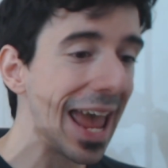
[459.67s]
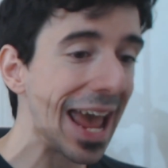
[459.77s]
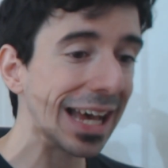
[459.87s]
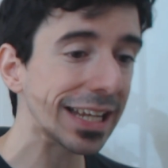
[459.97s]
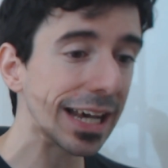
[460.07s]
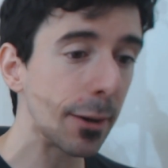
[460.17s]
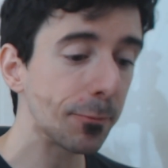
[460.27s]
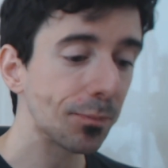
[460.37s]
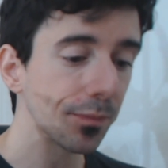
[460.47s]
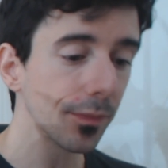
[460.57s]

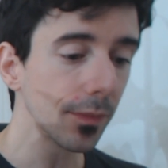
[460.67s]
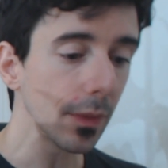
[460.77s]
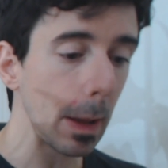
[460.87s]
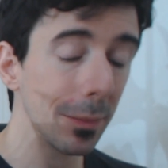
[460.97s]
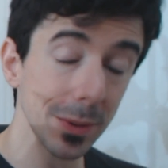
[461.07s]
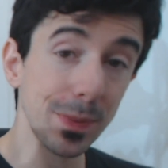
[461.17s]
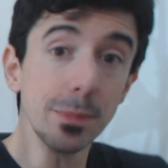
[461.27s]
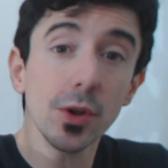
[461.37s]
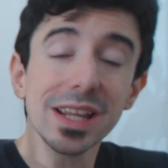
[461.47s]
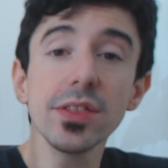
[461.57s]
And but
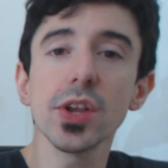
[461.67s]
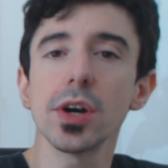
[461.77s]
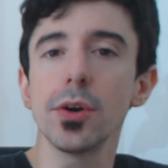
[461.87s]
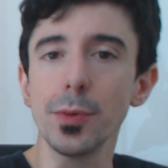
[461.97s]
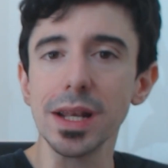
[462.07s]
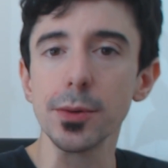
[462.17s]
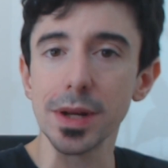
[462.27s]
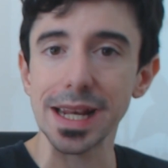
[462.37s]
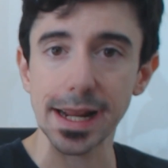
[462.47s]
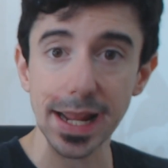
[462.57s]
people in there are really,
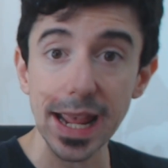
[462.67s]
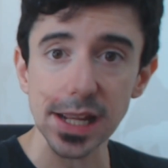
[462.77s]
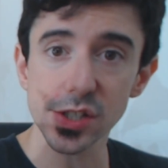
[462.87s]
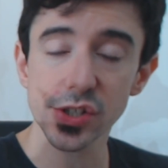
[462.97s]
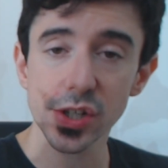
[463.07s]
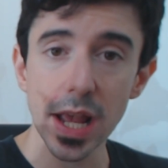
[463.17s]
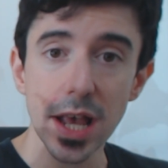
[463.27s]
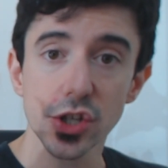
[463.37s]
really engaged.